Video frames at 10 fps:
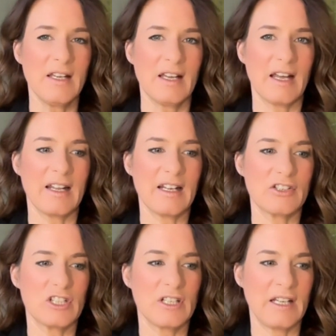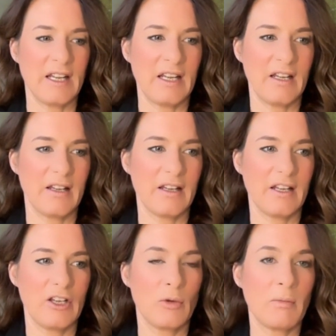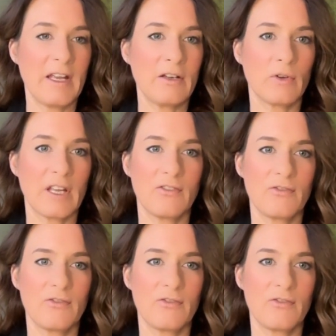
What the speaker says: And actually, you may not get